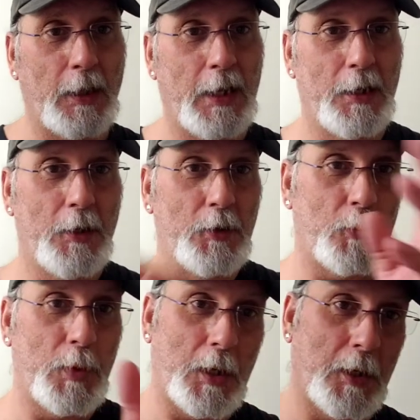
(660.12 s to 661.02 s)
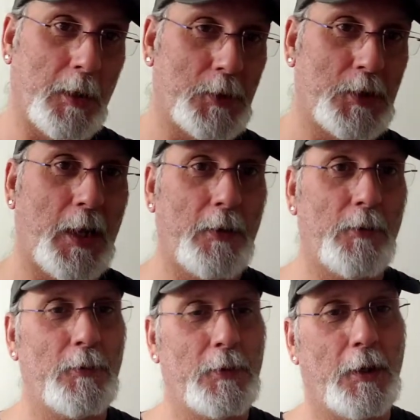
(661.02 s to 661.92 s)
elated to being upset,
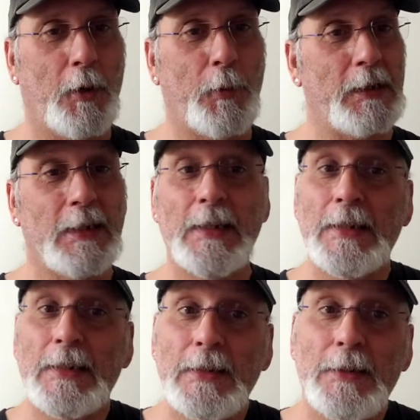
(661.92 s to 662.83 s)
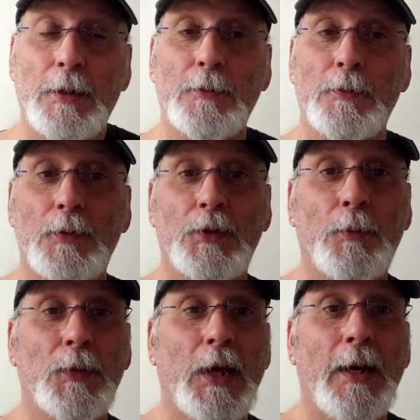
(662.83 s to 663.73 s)
you know. But you know,
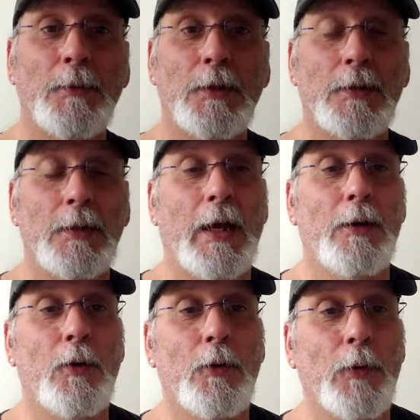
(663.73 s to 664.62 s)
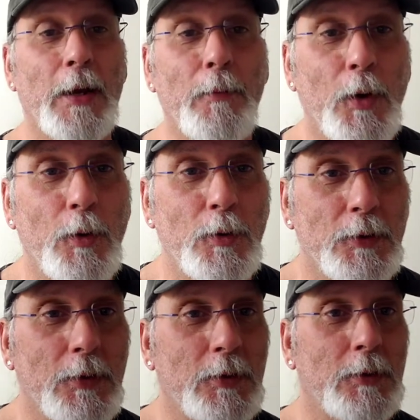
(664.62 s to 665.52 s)
sometimes it's not all rainbows
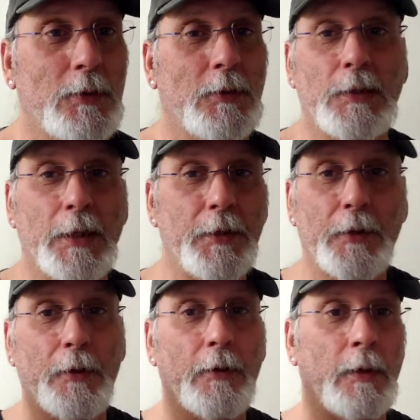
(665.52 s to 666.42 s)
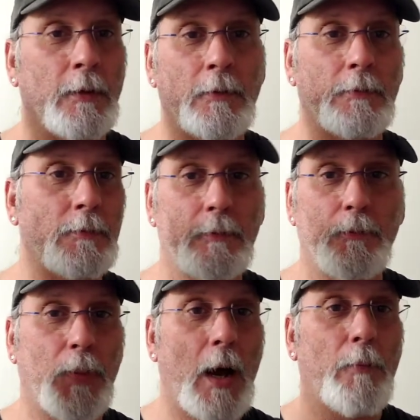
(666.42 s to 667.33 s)
and glitter and
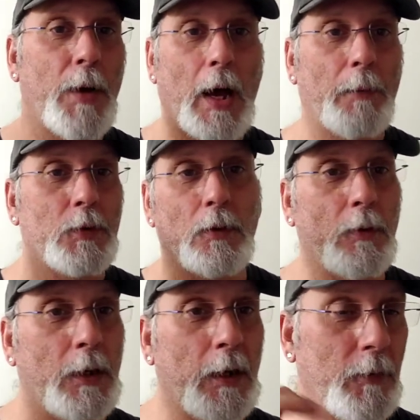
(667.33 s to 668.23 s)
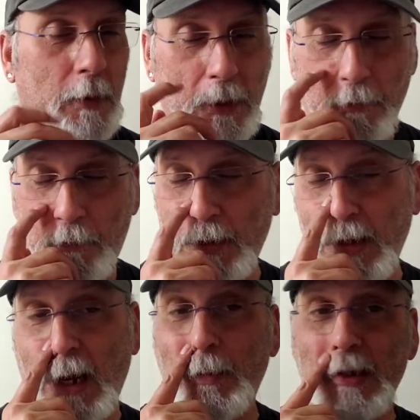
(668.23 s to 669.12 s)
bomb pops or whatever in the fish
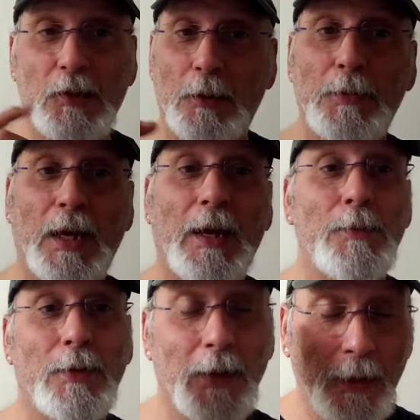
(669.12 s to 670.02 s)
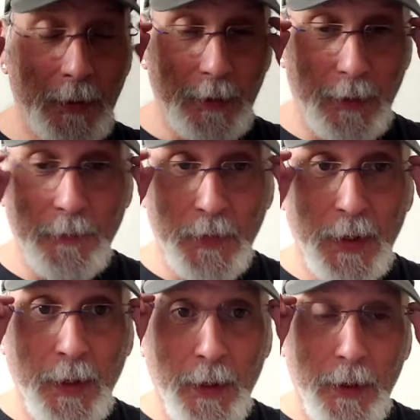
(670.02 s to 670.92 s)
hobby. Sometimes, you know,
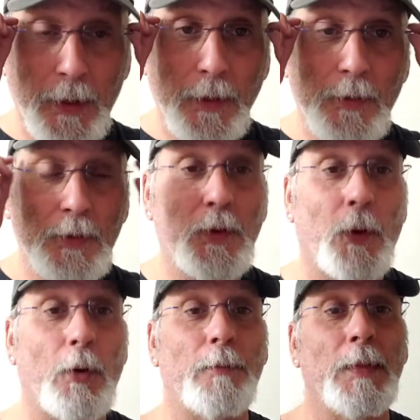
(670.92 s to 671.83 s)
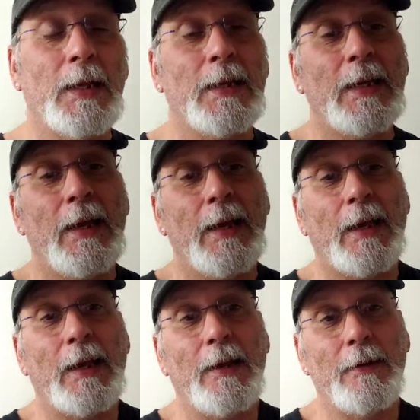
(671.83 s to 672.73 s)
it's a storm,
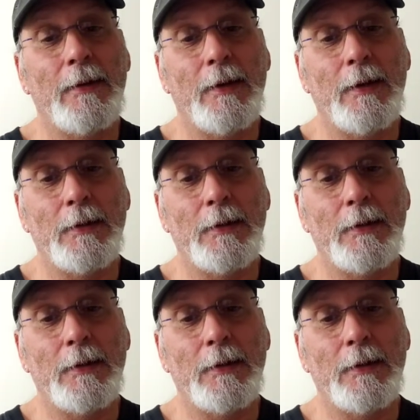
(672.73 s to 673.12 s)
and